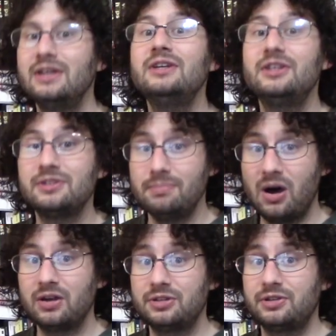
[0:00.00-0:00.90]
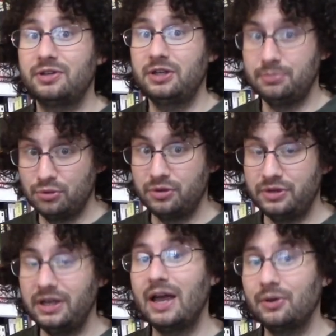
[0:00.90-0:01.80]
It's a monastery
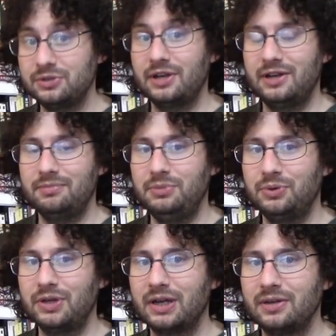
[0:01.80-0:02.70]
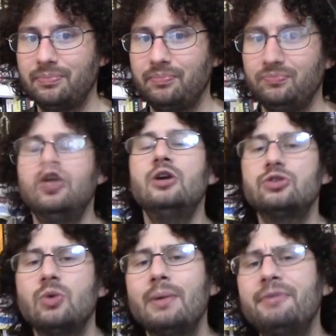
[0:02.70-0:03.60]
brewery outside of Munich.
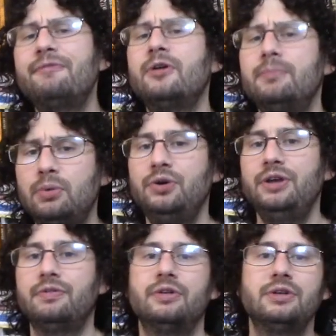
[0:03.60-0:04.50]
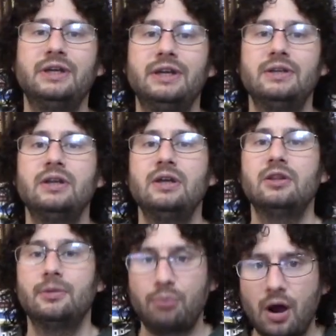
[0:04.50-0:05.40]
So I'm a firm believer to get
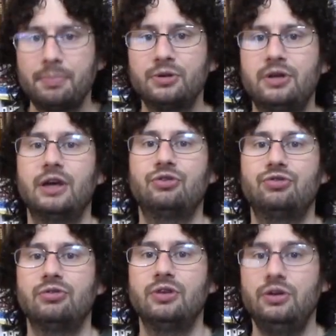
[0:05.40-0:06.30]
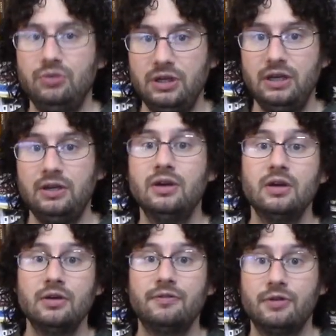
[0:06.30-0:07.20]
the proper texture that you need
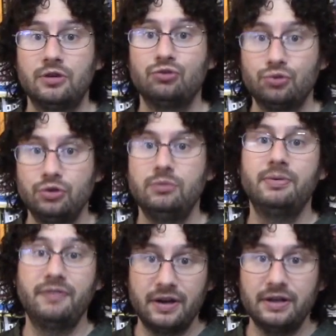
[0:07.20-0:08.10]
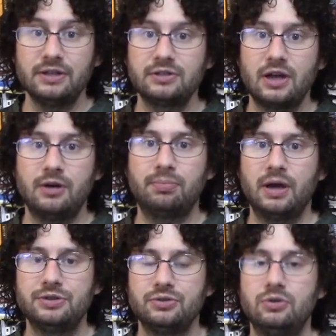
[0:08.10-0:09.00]
for a true Bavarian-style
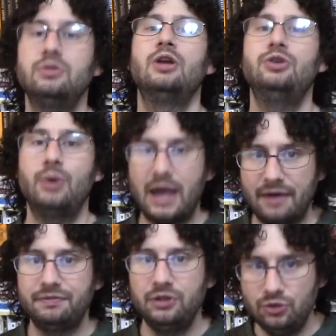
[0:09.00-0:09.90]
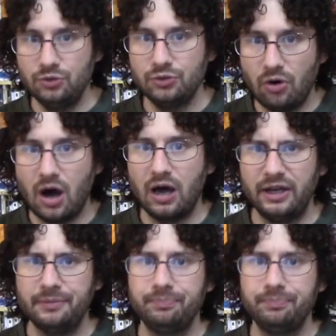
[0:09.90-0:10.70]
pretzel, you have to use lye.